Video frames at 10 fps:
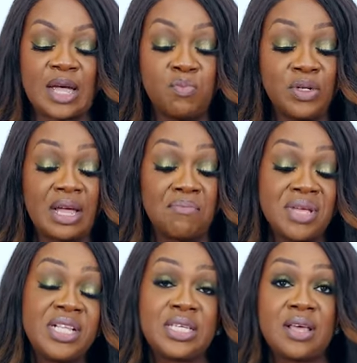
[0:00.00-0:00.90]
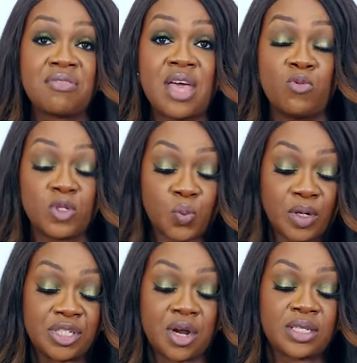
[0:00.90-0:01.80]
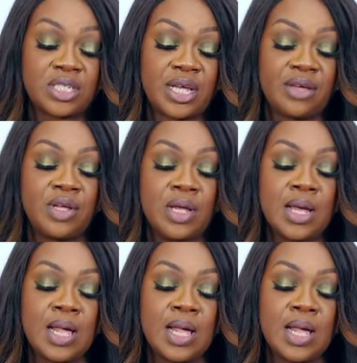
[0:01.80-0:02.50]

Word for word: I put that meeting there. It was productive.